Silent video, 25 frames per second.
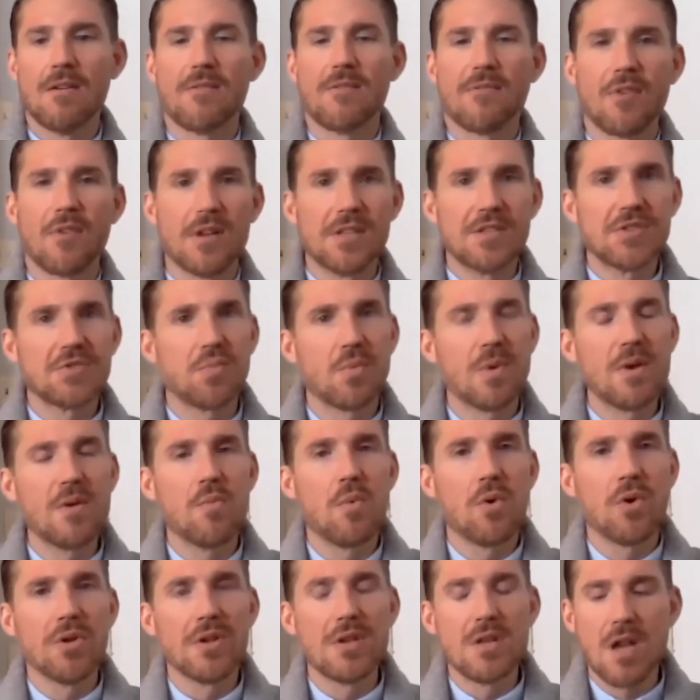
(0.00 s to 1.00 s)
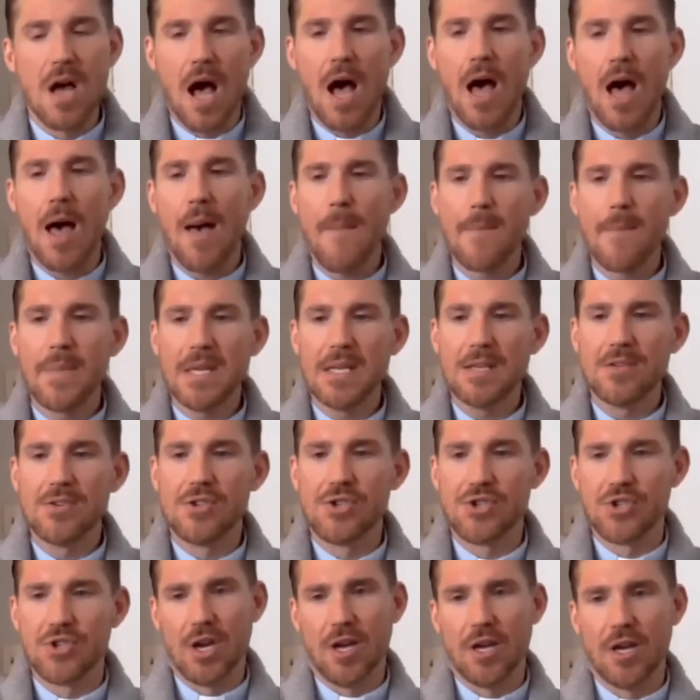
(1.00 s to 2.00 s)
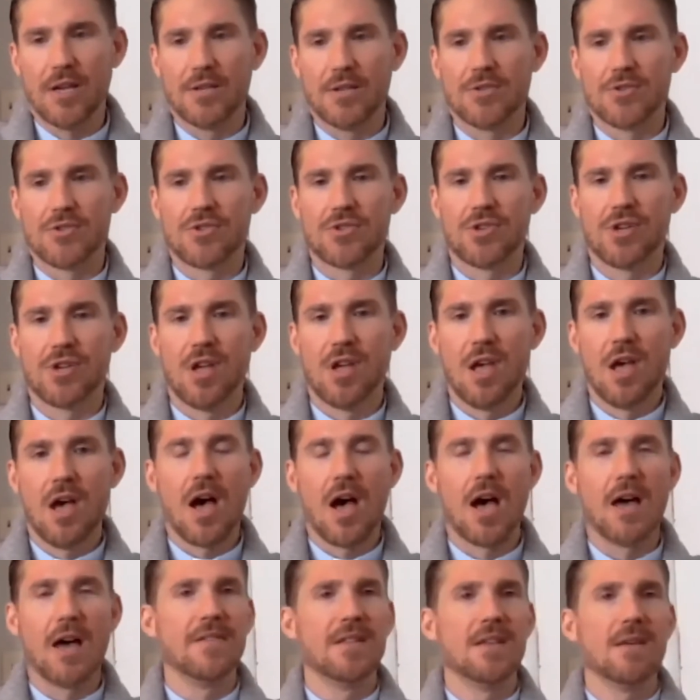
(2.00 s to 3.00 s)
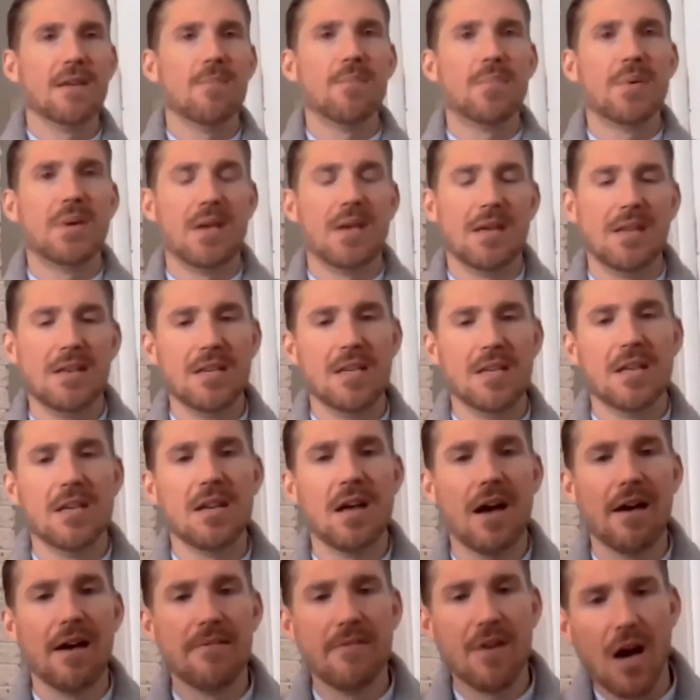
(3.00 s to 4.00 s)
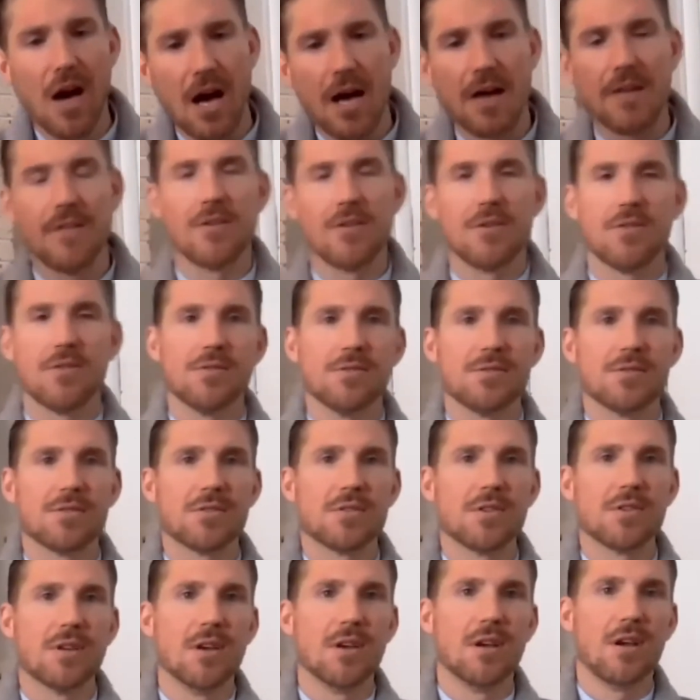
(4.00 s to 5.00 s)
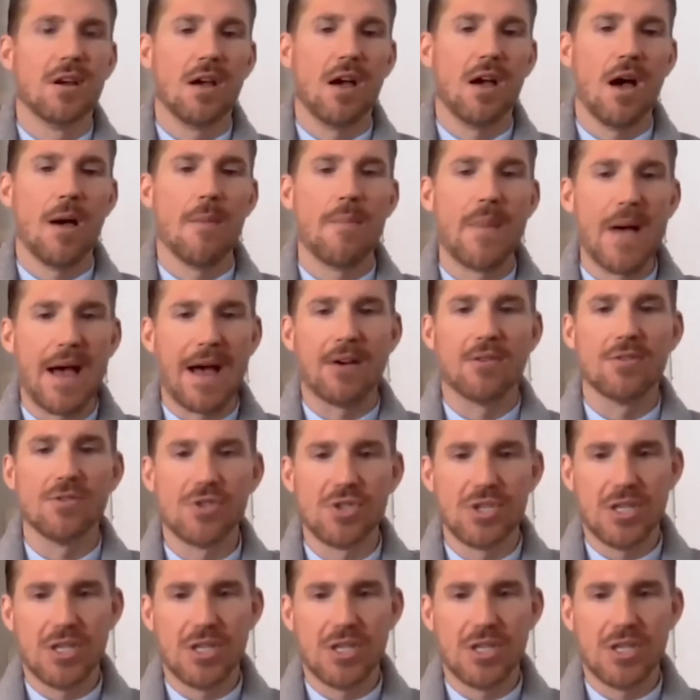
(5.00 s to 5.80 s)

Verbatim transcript: Friends, we will not be judged on the opinion of others about